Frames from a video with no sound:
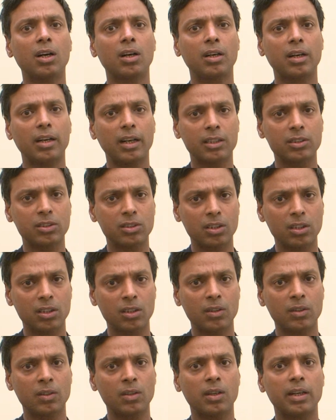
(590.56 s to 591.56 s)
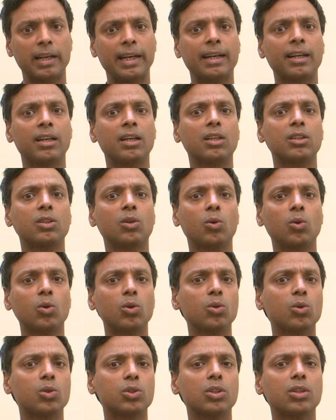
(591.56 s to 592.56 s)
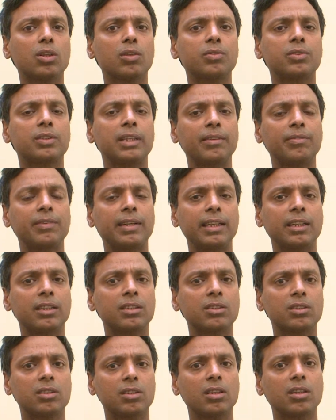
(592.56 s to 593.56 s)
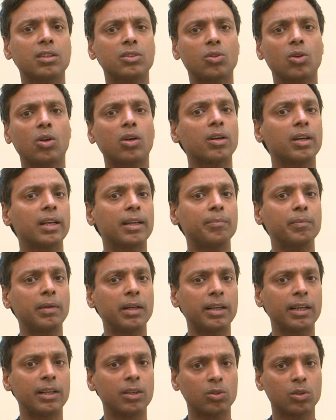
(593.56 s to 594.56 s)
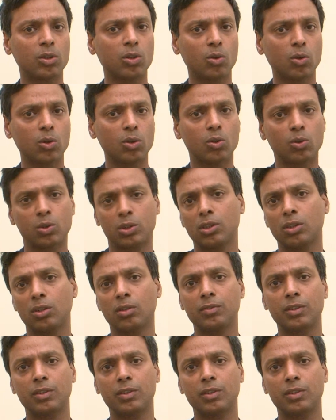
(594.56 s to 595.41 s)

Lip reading: trust, and the whole notion of safety is strongly built into the whole notion of